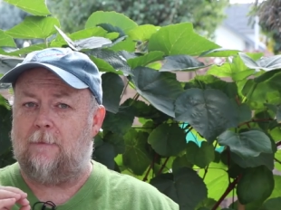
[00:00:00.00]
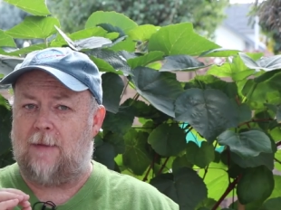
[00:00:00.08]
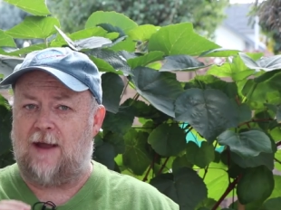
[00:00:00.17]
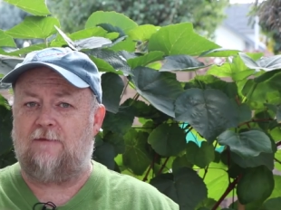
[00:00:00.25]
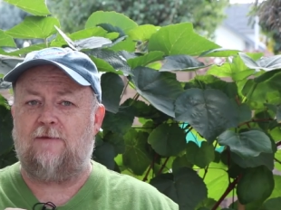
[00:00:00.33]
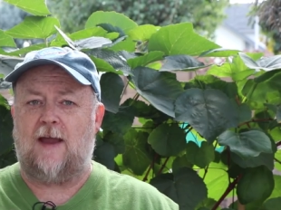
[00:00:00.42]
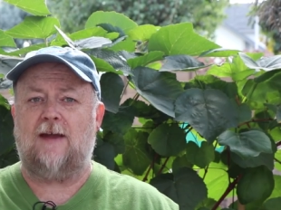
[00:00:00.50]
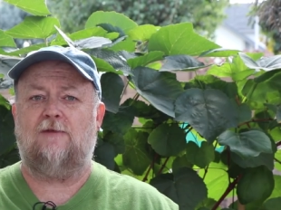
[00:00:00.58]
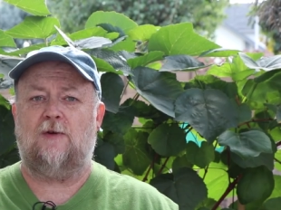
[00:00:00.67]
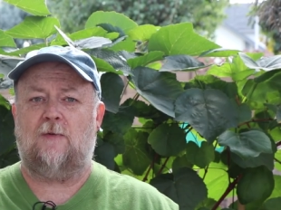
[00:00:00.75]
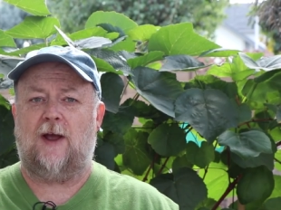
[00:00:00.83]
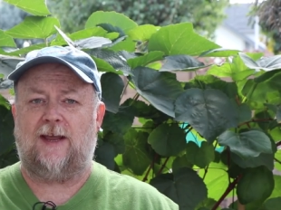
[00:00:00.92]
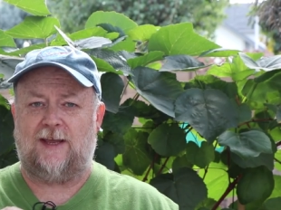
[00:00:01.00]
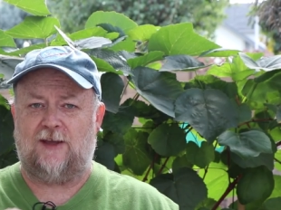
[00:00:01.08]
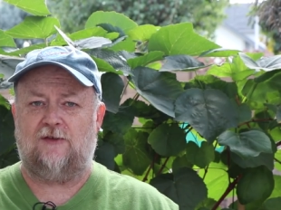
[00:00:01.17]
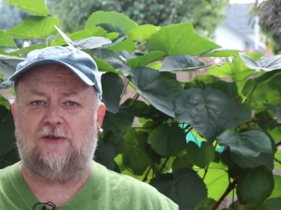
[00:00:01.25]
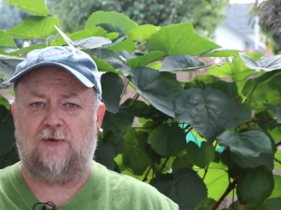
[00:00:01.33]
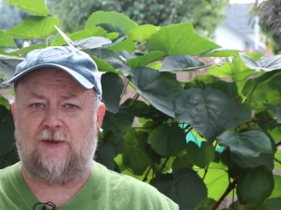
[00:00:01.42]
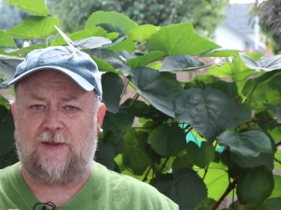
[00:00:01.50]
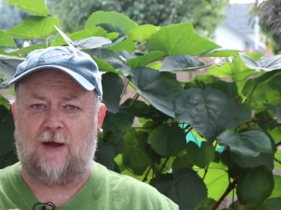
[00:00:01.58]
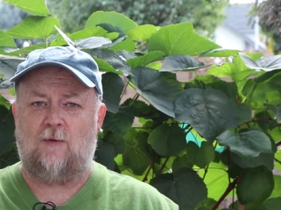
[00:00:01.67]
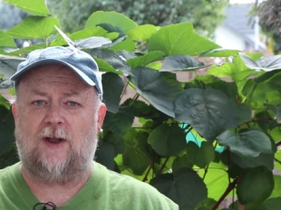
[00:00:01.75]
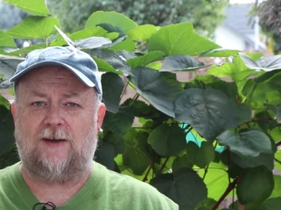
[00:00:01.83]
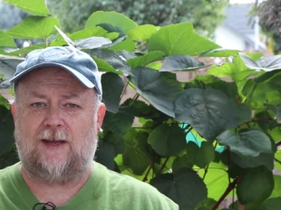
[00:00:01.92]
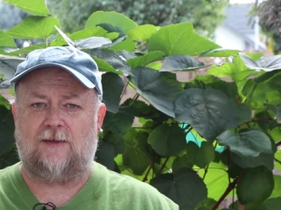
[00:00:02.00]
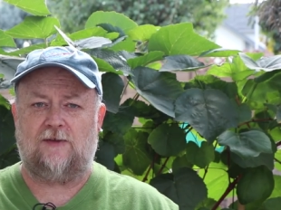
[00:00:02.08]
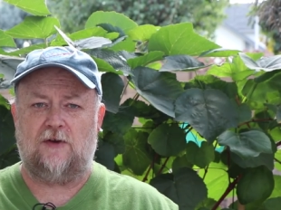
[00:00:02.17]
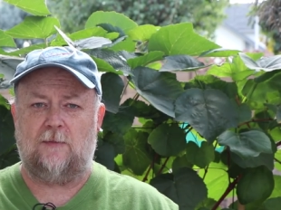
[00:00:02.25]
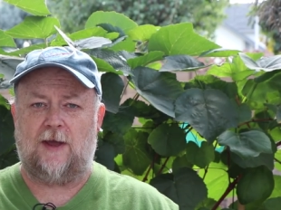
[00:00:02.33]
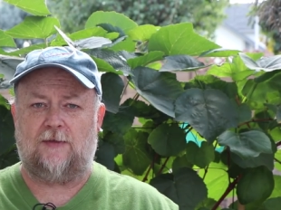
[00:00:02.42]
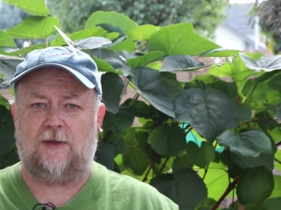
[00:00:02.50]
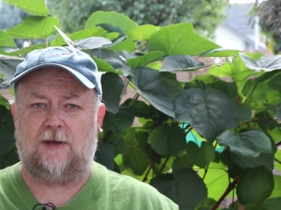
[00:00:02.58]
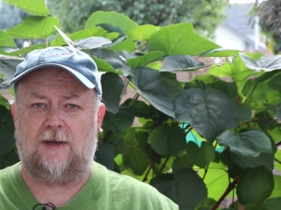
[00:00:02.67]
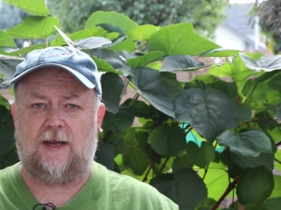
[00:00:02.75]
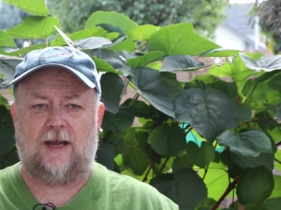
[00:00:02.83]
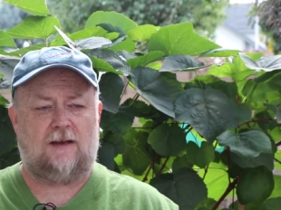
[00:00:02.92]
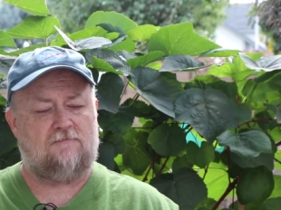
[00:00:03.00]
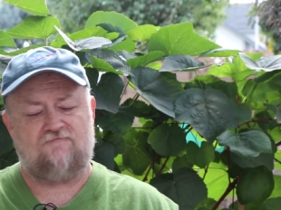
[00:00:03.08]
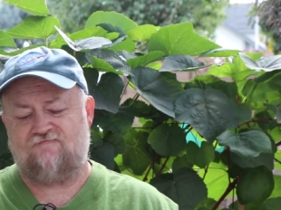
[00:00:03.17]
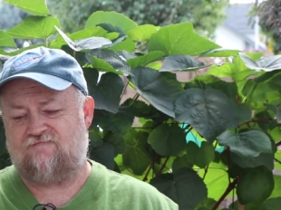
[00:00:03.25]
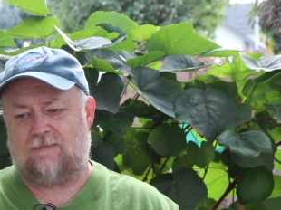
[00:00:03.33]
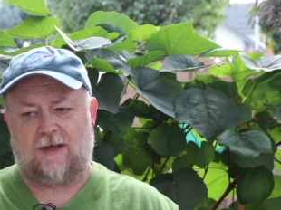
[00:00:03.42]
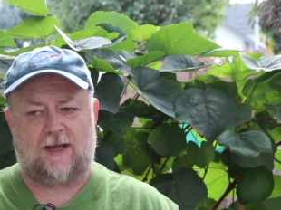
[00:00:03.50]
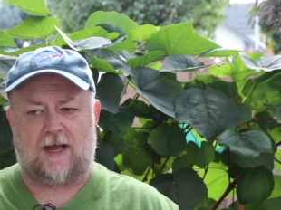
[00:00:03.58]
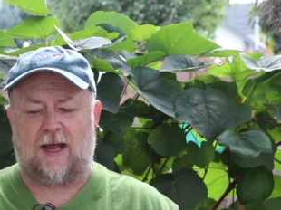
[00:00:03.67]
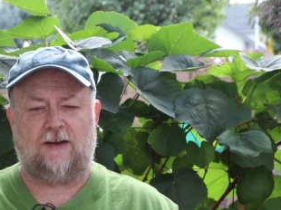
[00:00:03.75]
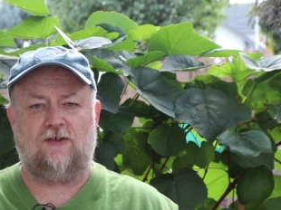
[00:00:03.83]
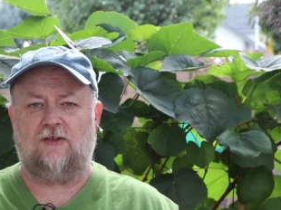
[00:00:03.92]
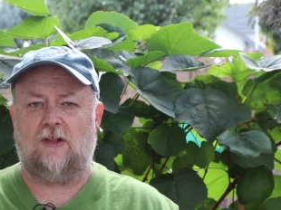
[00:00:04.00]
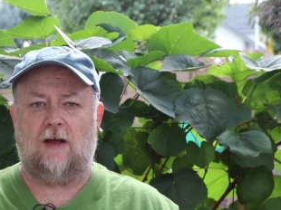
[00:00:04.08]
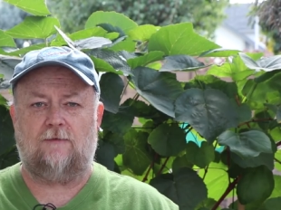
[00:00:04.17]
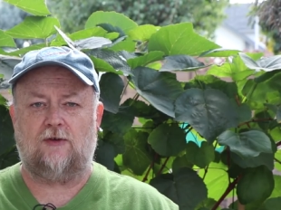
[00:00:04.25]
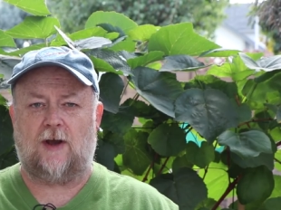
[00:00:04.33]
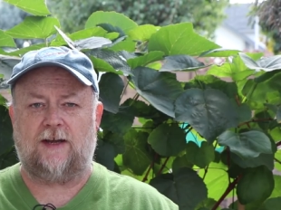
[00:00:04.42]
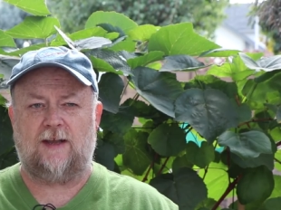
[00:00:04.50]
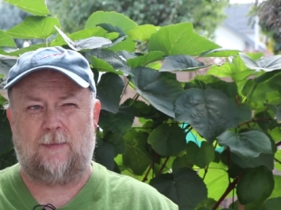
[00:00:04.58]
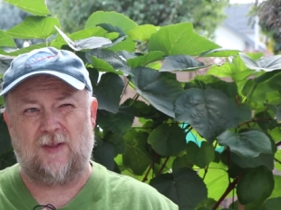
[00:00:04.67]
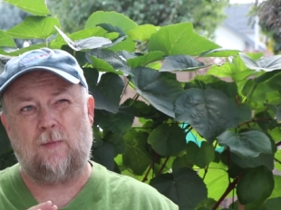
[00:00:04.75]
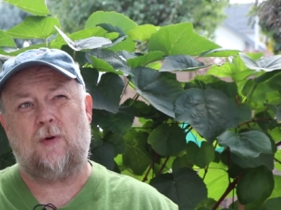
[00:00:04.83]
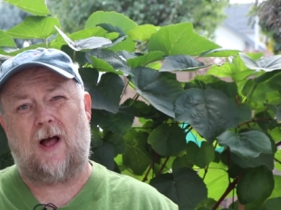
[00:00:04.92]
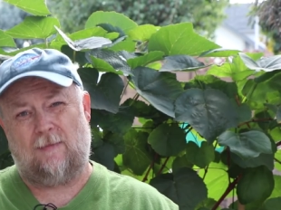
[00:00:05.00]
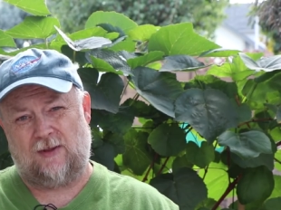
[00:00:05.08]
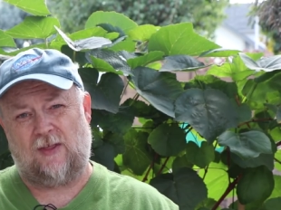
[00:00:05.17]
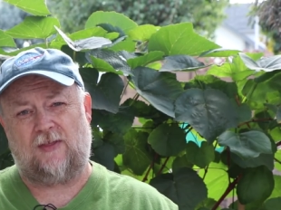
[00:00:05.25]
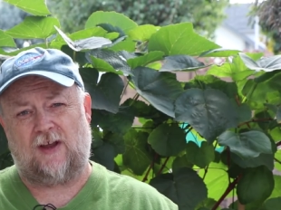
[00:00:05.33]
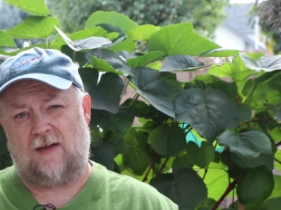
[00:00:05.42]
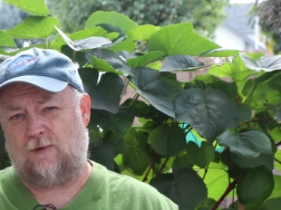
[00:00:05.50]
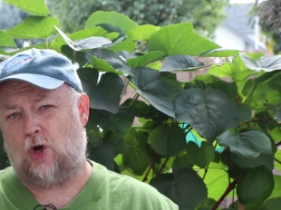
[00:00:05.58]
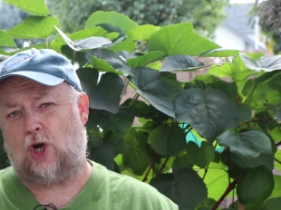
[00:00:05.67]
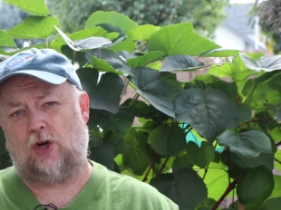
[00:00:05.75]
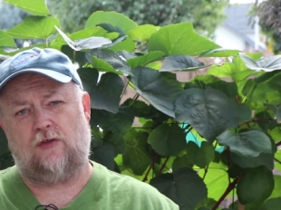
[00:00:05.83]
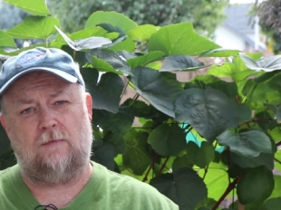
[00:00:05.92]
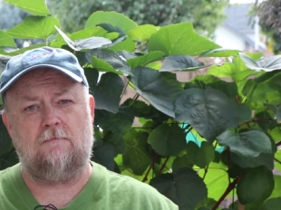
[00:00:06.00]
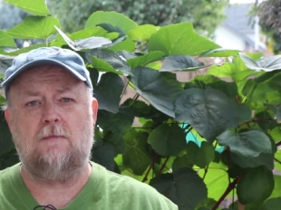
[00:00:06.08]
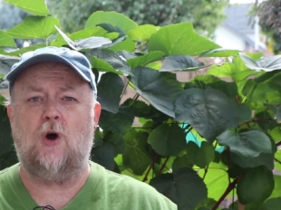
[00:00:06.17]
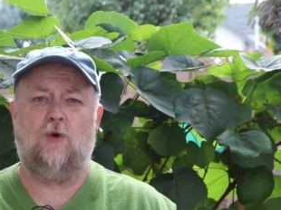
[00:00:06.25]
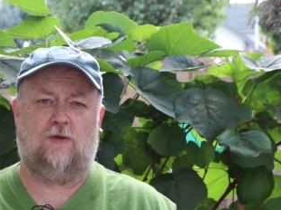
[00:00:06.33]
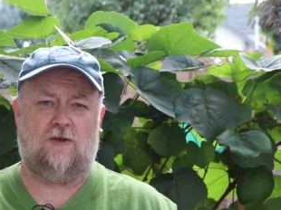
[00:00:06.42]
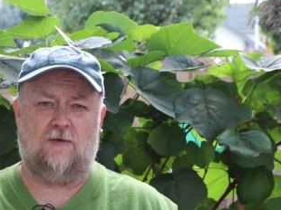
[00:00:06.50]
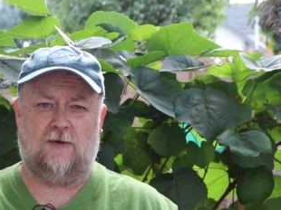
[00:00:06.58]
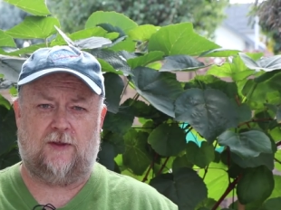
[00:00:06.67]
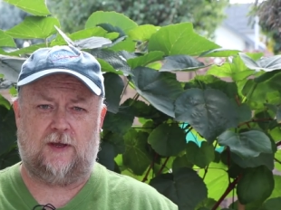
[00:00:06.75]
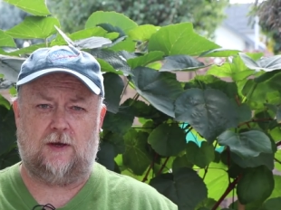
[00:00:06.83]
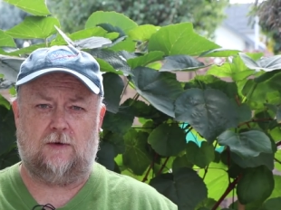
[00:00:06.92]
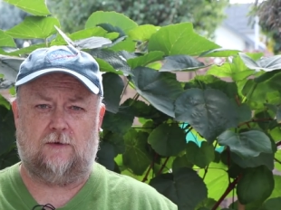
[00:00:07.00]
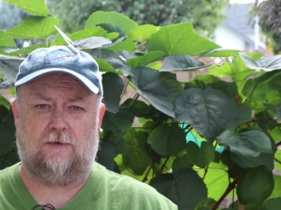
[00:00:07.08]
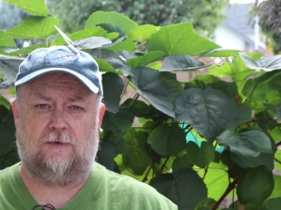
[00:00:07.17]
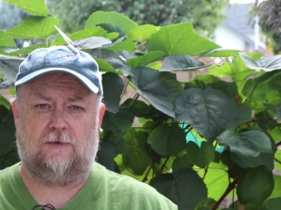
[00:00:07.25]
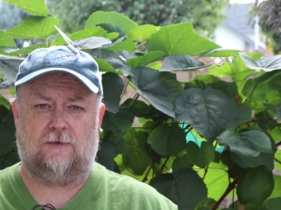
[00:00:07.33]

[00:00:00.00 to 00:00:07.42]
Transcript: my favorite way is using that 110 sear method and I, I just love tri-tip. It's probably the thing I've cooked the most over the years.